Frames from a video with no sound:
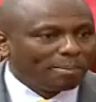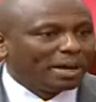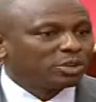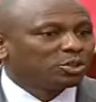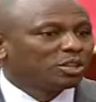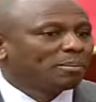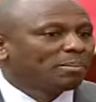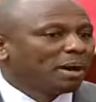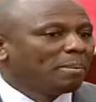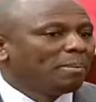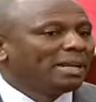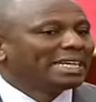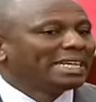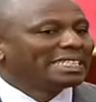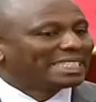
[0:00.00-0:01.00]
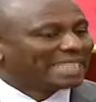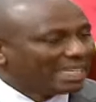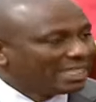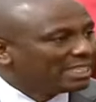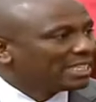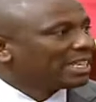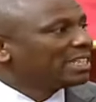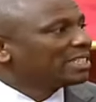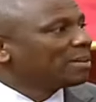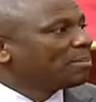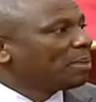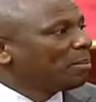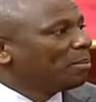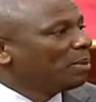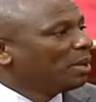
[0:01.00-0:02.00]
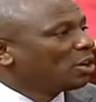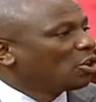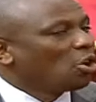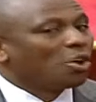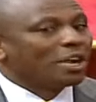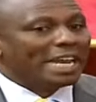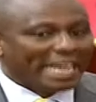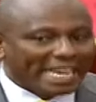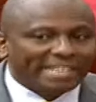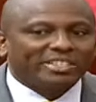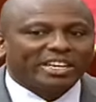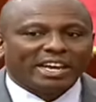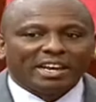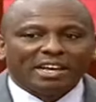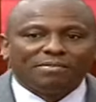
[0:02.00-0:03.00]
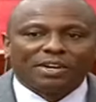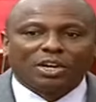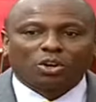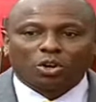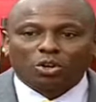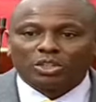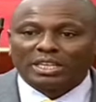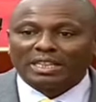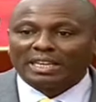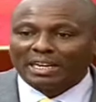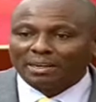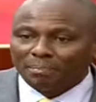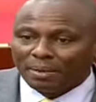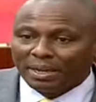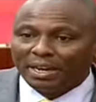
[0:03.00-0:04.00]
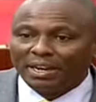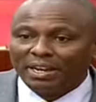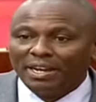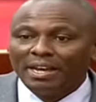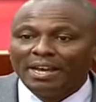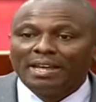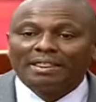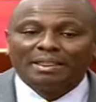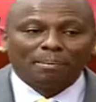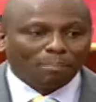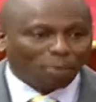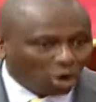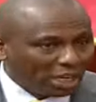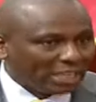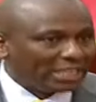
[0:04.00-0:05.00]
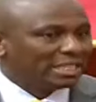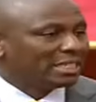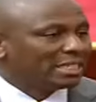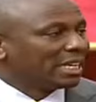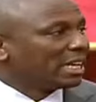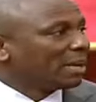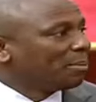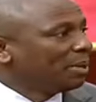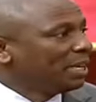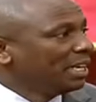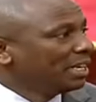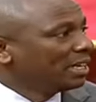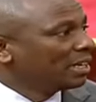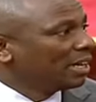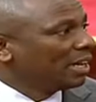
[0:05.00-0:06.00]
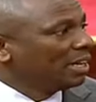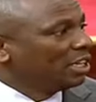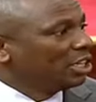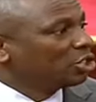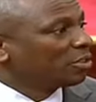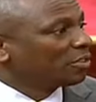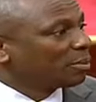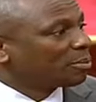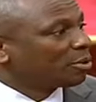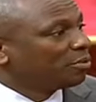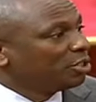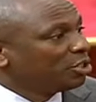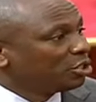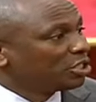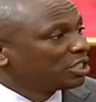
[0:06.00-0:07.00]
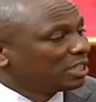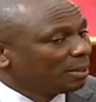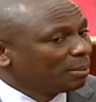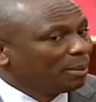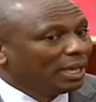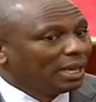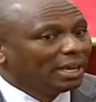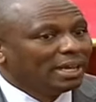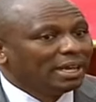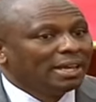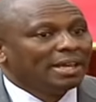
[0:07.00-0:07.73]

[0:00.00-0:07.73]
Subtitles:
back to the public, sensitize the public on each and every clause in that bill, the policies underpinning each of the provisions in the bill,